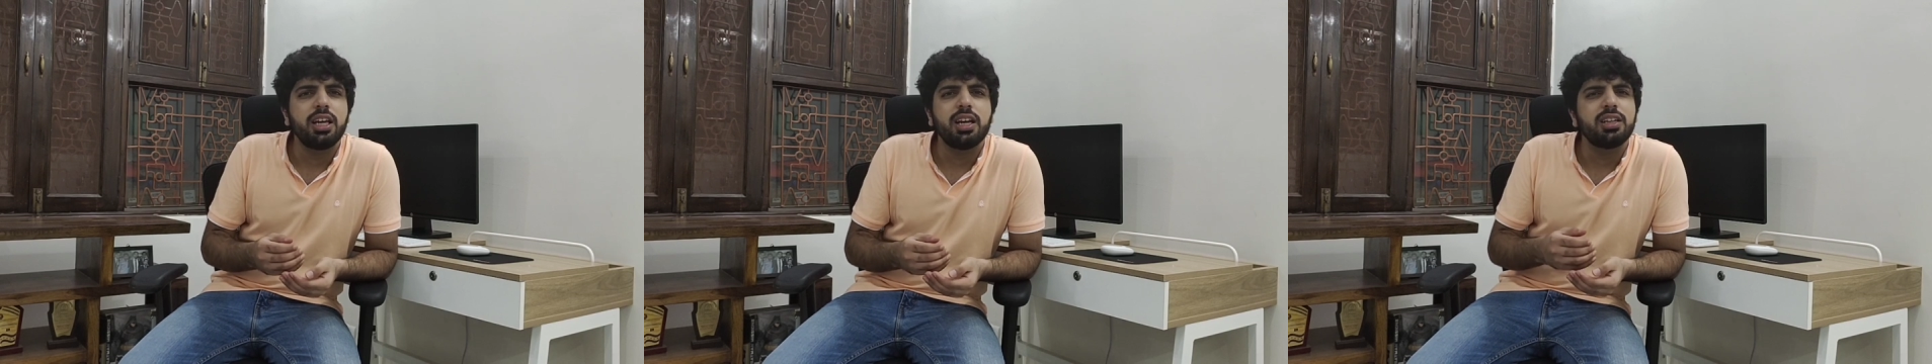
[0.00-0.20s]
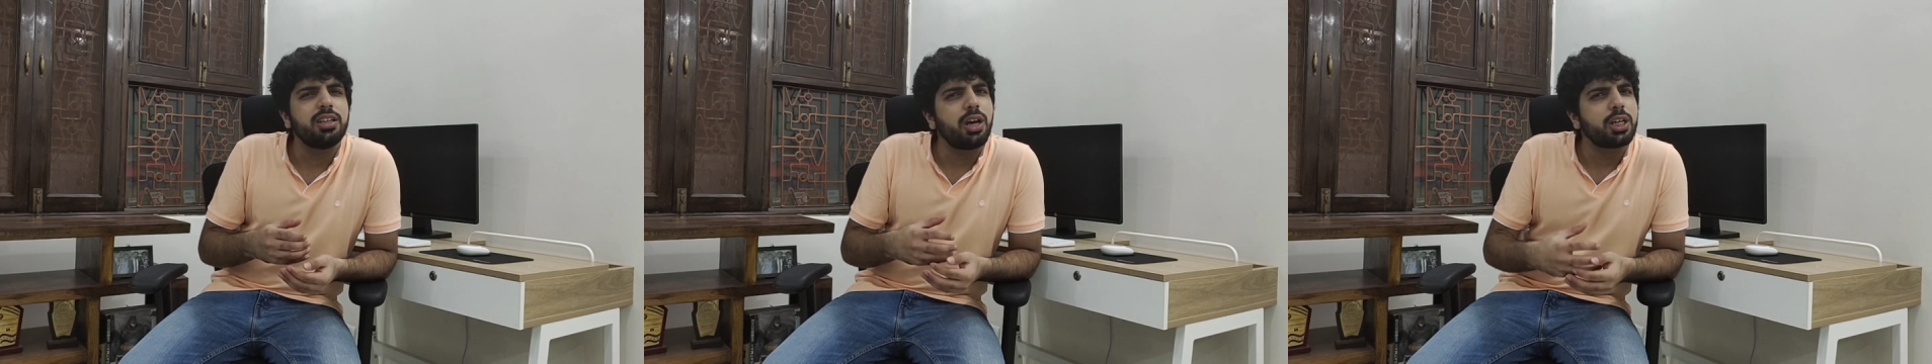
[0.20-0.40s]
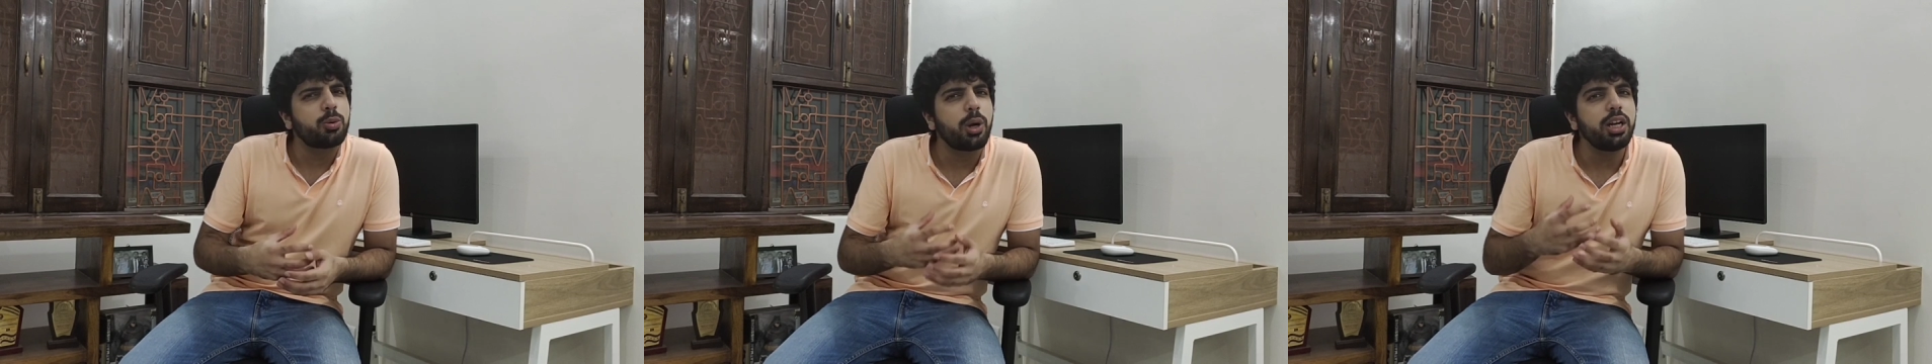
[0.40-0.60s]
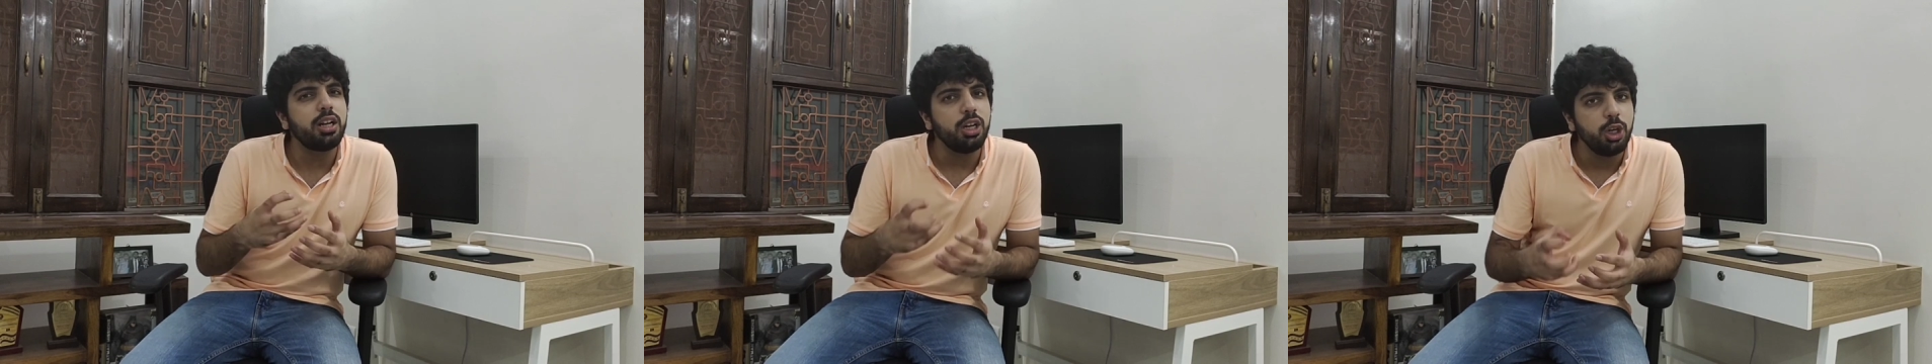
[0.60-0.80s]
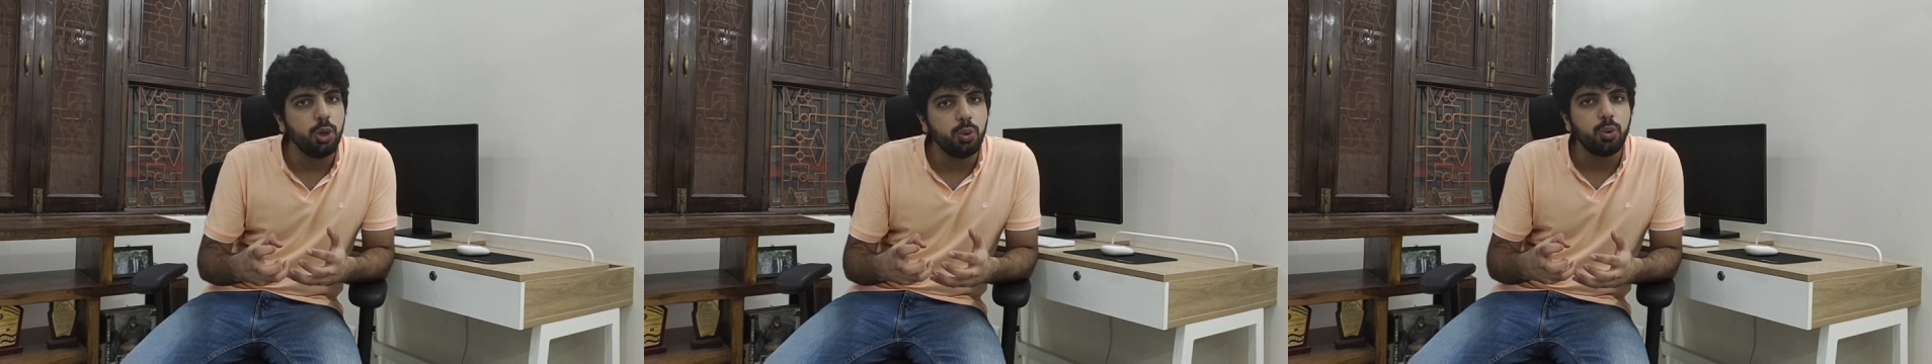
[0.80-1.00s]
They are
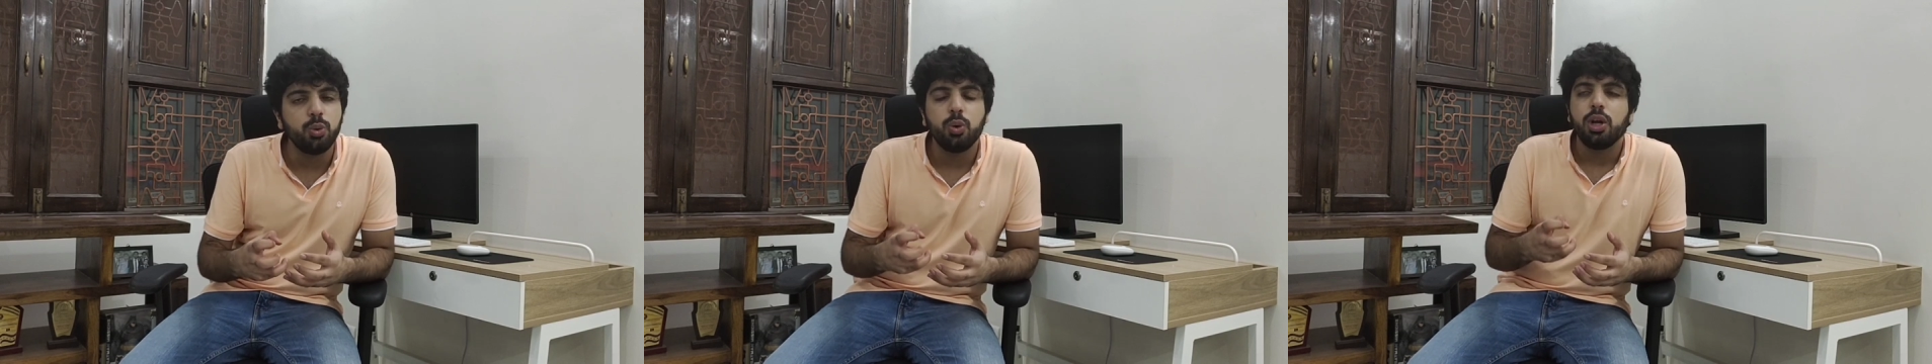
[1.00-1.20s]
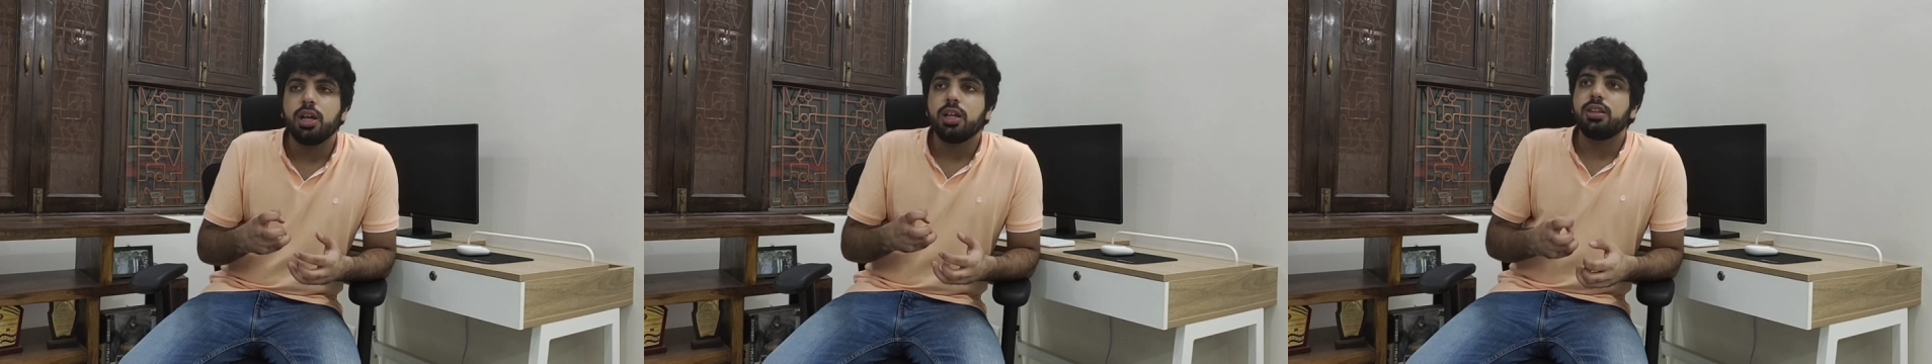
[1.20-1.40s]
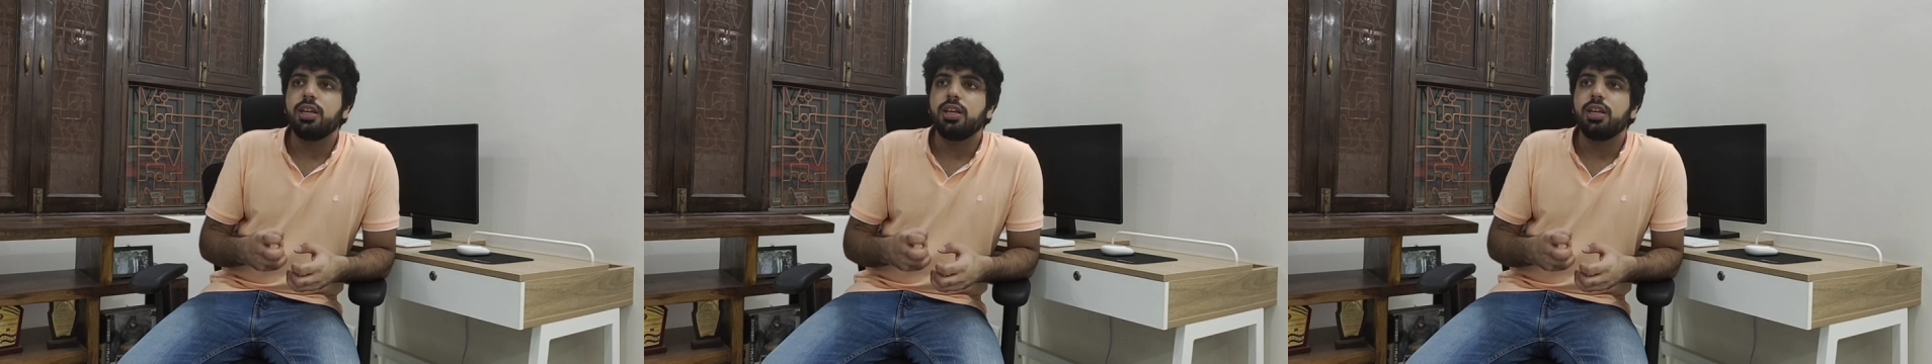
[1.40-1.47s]
quite new.